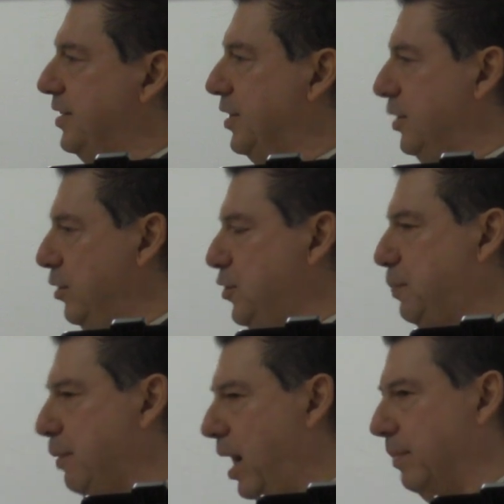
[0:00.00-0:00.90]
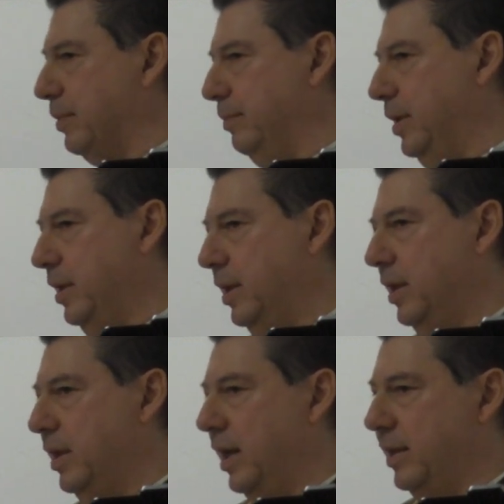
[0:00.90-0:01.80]
is a huge problem.
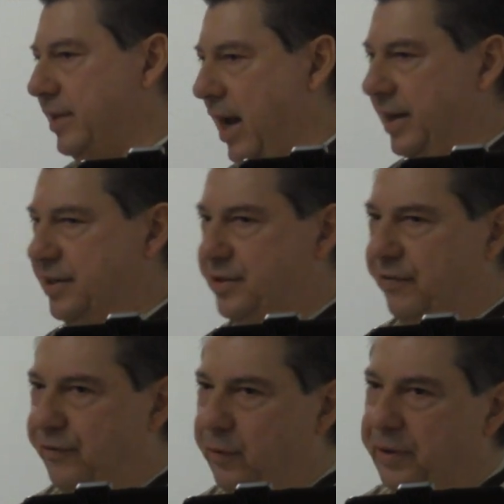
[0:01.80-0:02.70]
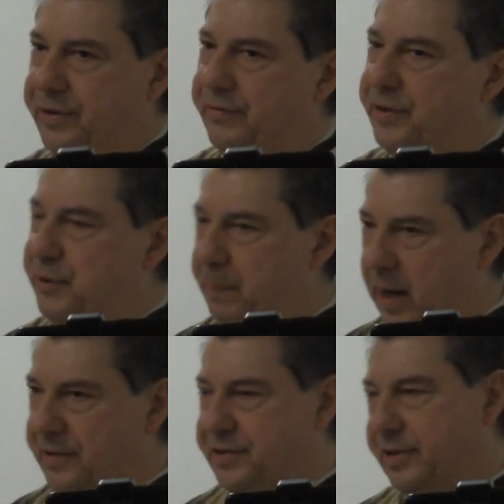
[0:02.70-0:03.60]
And that is the fault of the
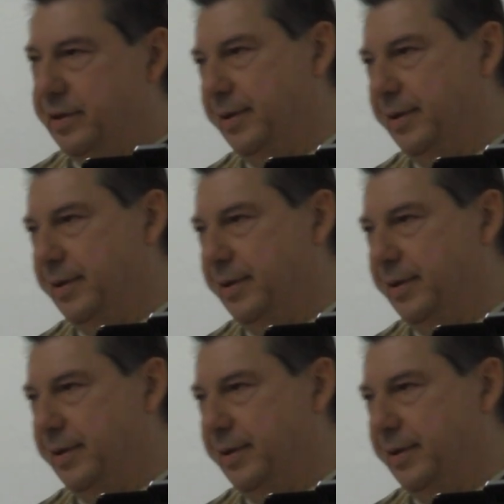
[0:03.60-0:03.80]
sponsor.